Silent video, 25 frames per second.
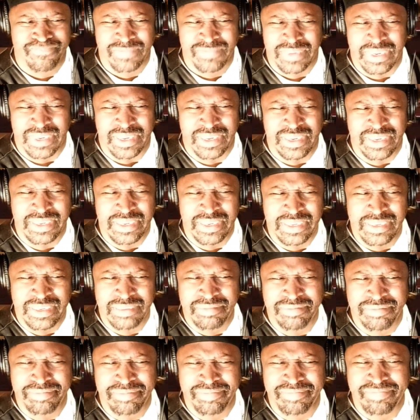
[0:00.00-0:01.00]

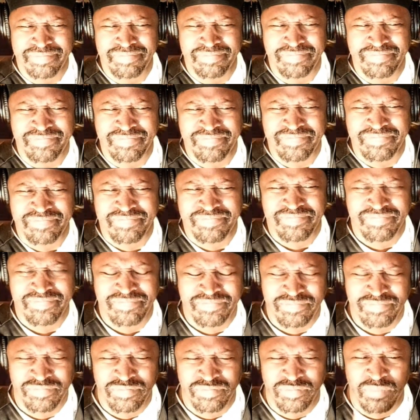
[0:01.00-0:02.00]

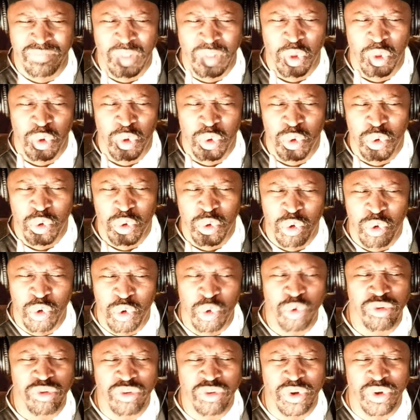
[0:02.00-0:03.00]
Who's
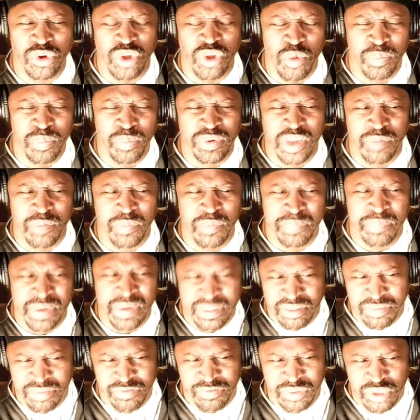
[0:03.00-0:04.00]
going to open up a
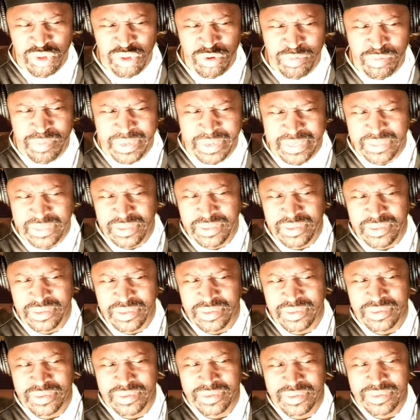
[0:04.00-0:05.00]
budget for you, buddy?
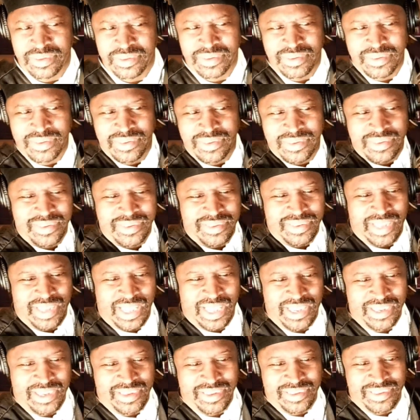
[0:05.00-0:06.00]

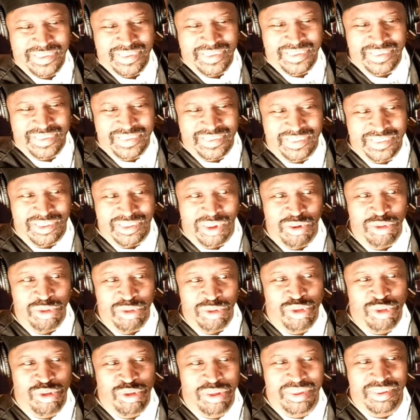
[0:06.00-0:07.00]
Like, don't
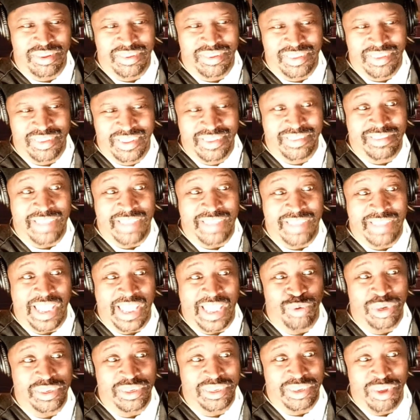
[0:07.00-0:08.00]
that's you? It
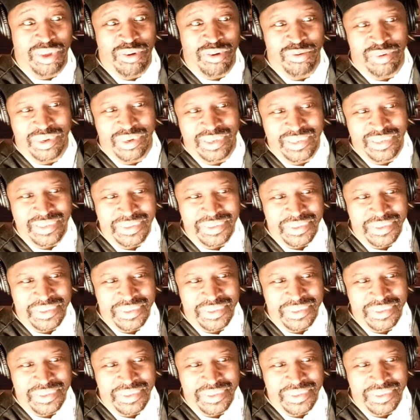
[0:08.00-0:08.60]
takes one to know one.